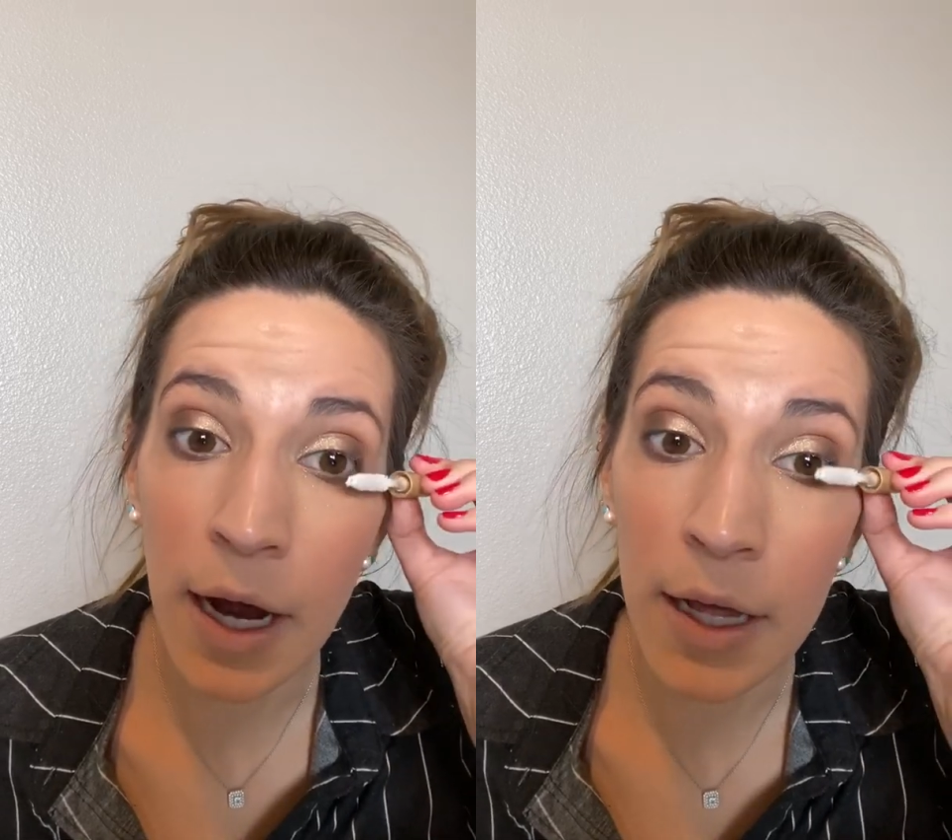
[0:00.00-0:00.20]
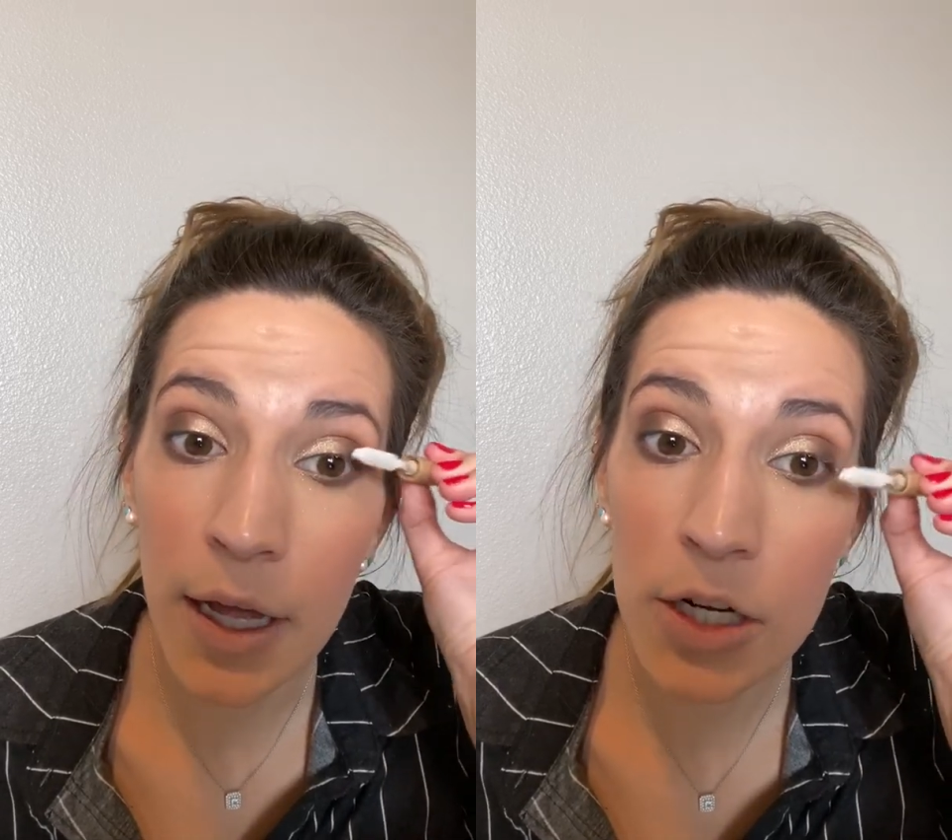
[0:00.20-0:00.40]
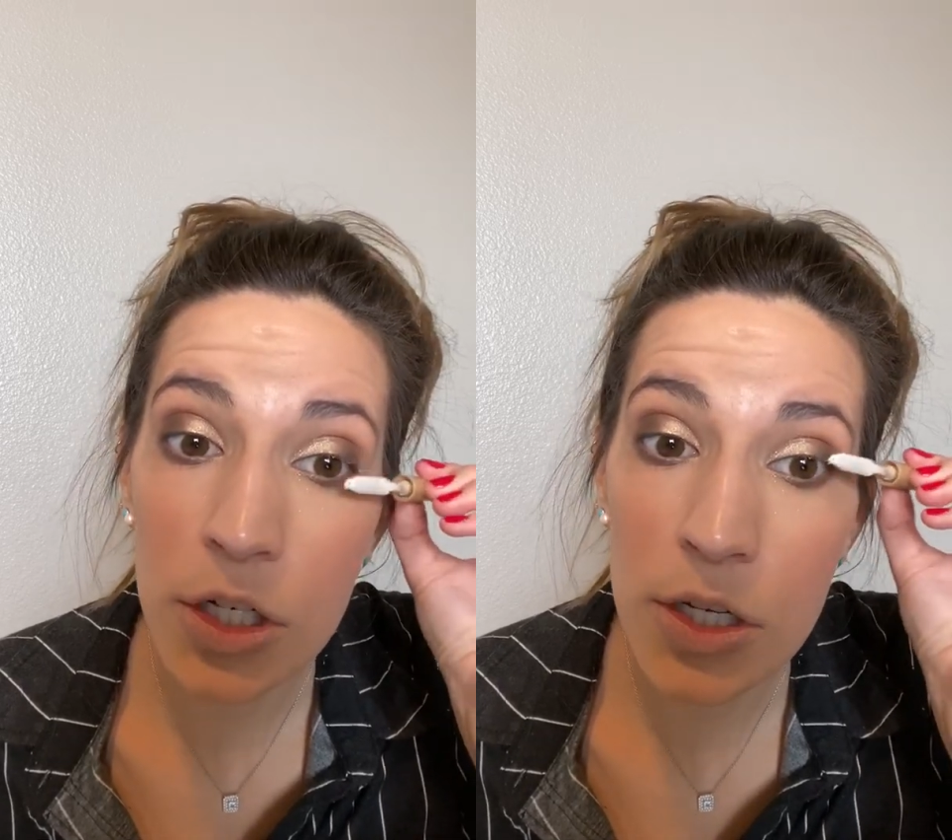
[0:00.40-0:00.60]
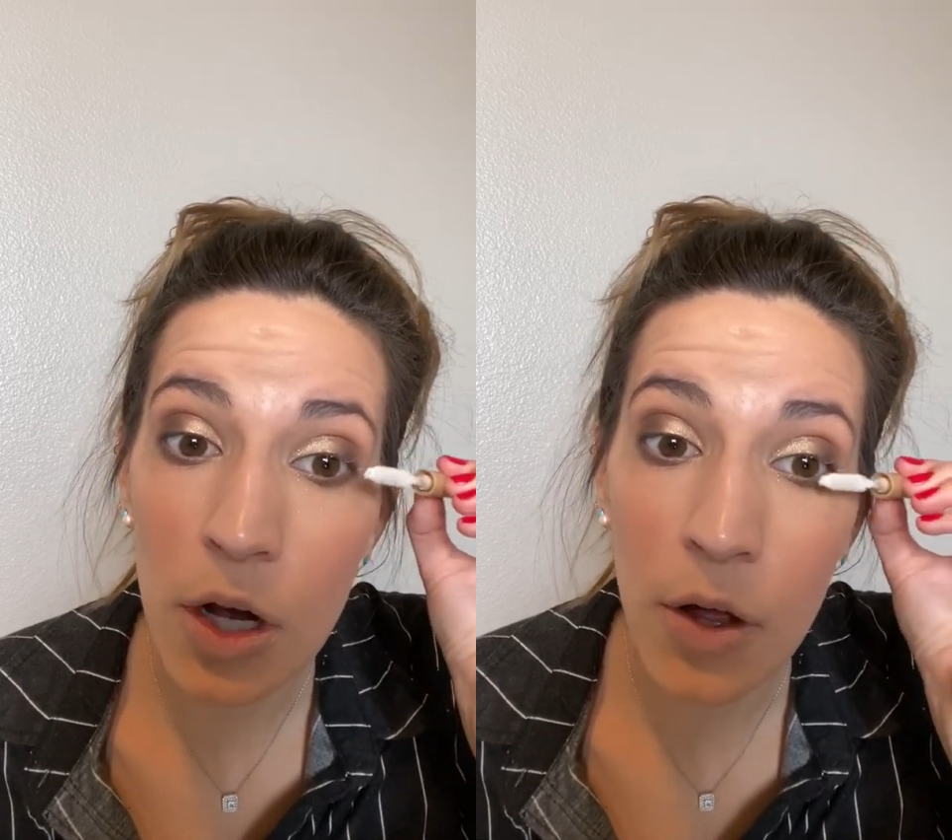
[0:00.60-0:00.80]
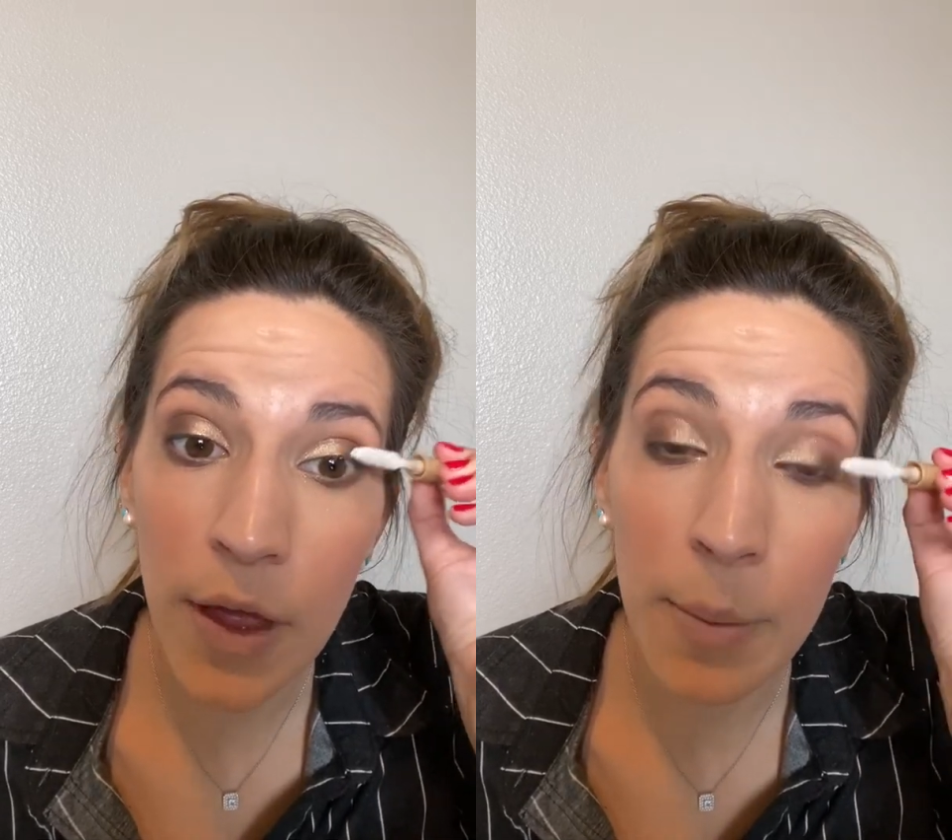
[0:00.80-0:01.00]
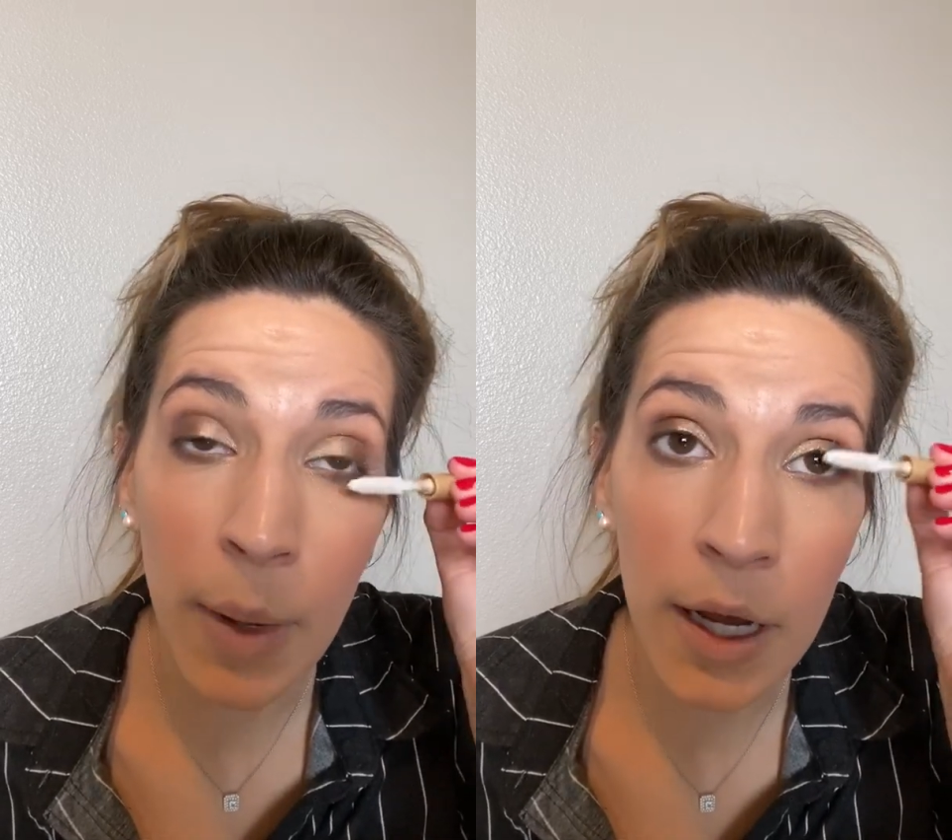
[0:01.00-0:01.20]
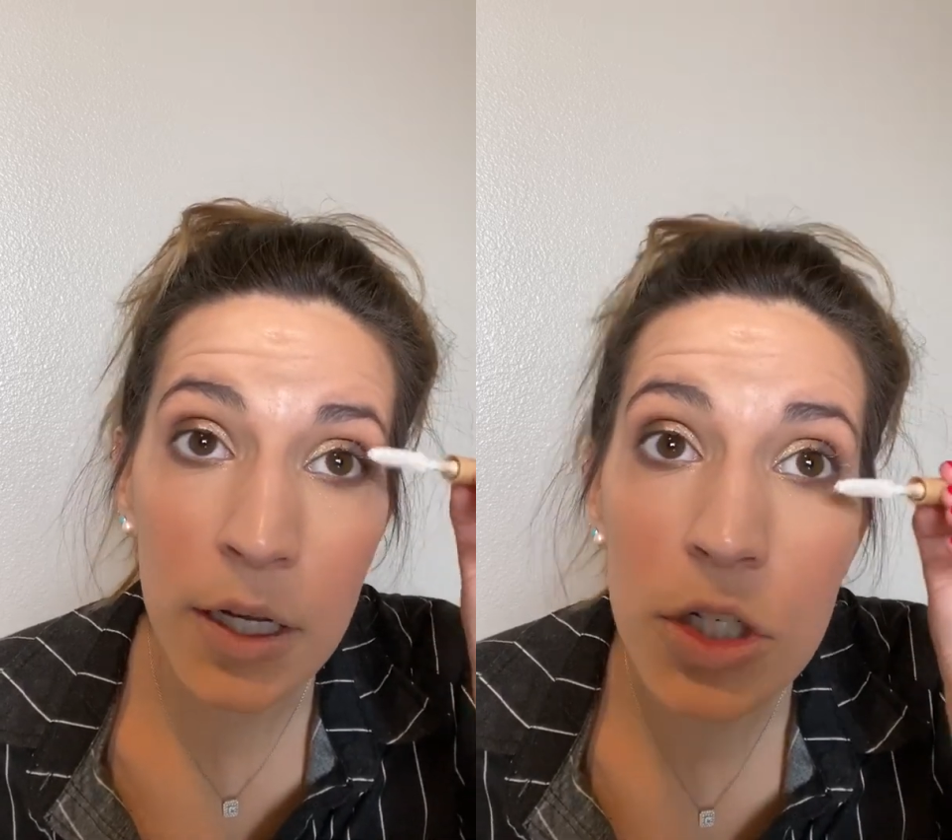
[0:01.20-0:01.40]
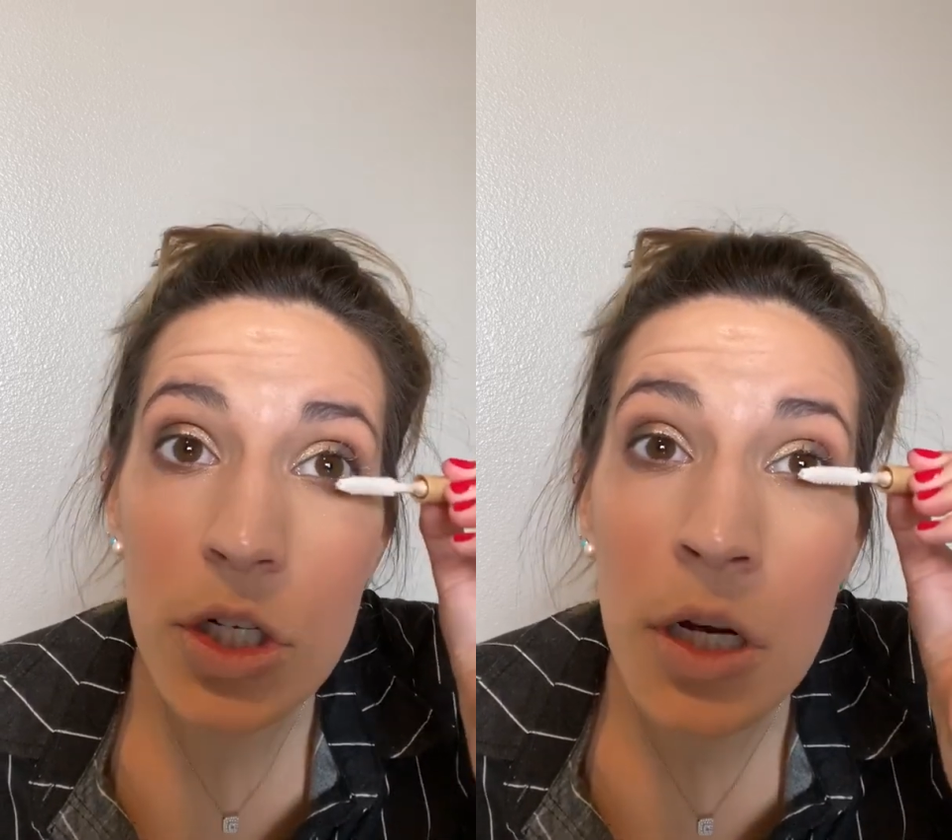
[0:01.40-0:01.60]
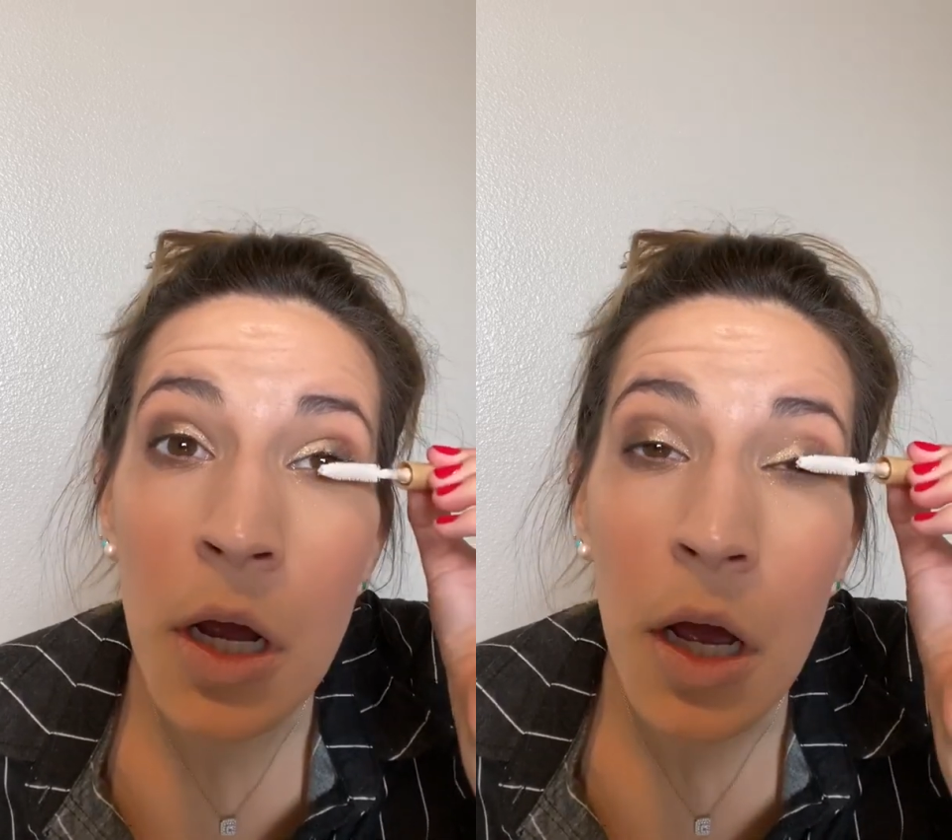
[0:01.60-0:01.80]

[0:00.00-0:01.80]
eyelashes all that much,